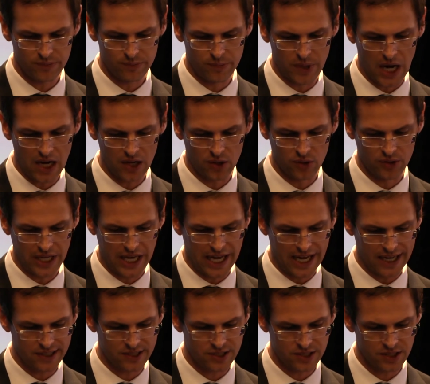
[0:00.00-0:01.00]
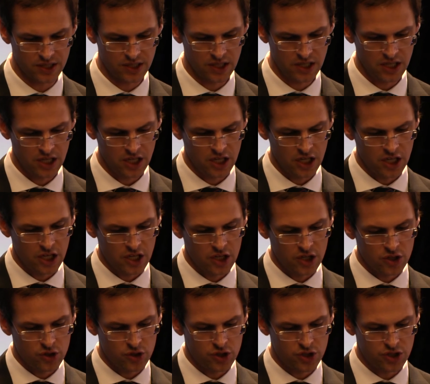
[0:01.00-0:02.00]
of bottlenecks,
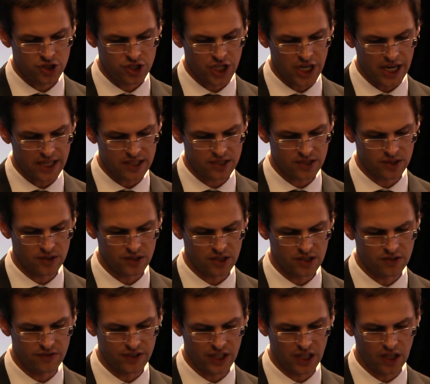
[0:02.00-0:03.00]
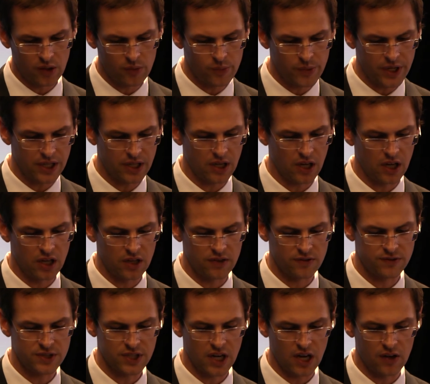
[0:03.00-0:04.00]
checks on the development
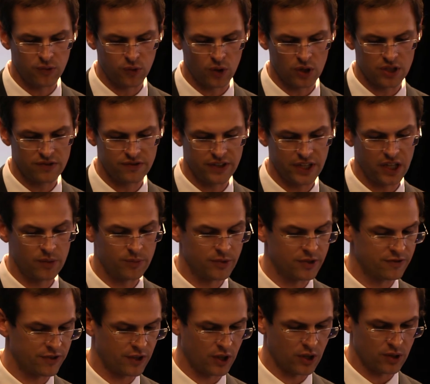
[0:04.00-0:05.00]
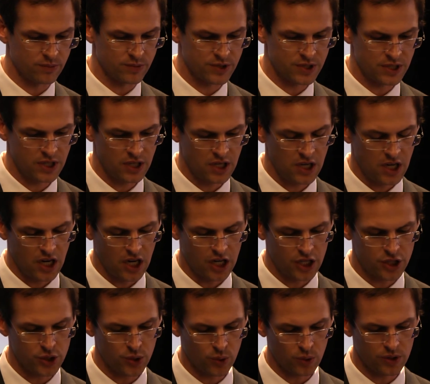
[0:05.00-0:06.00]
of software development firms, a
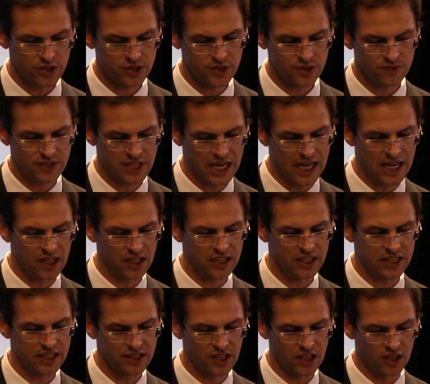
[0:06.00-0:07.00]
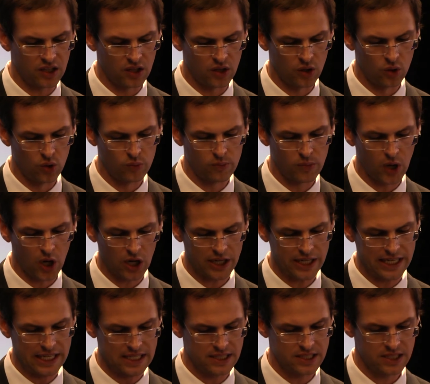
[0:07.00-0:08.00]
shortage of talent in the home
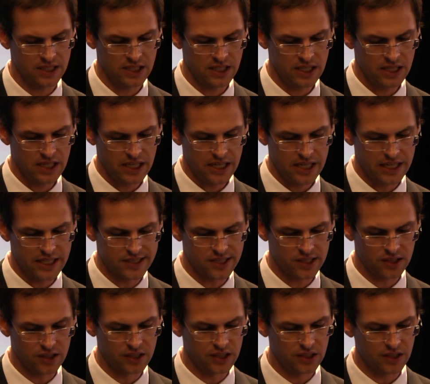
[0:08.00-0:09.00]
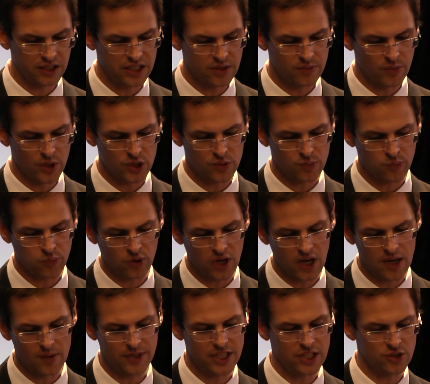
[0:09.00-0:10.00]
market is clearly the most
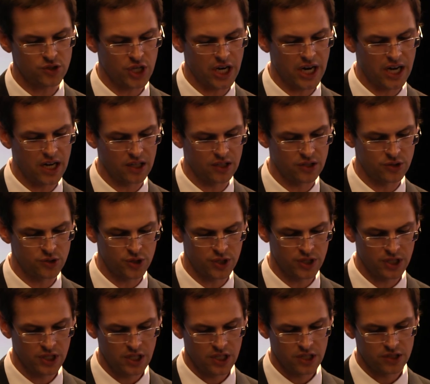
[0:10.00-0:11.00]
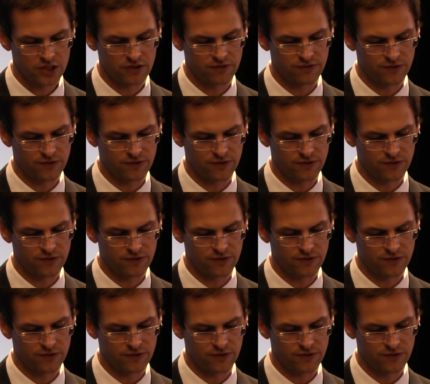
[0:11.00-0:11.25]
prominent challenge to